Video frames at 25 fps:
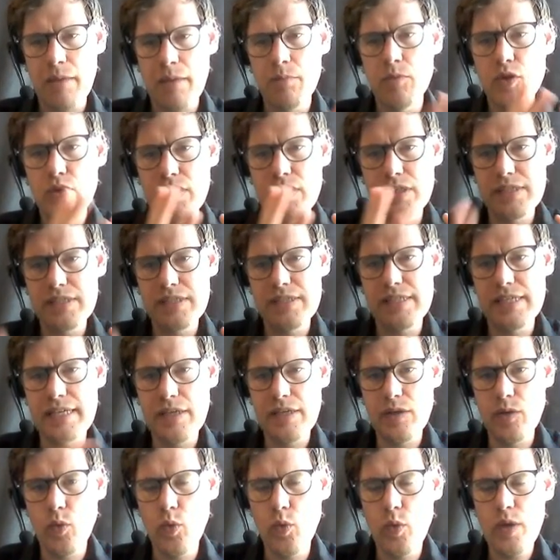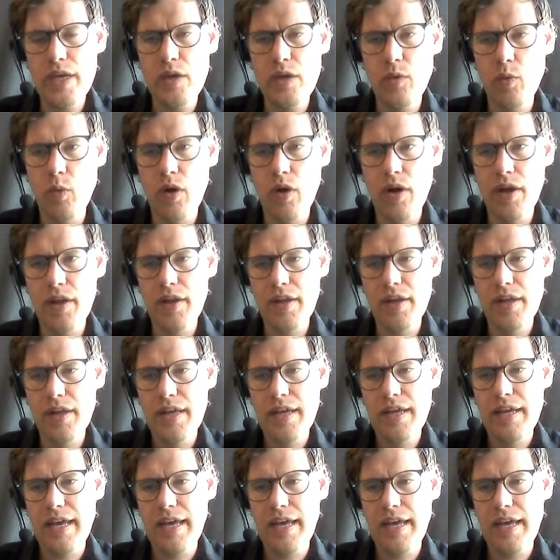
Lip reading: You can see week 1,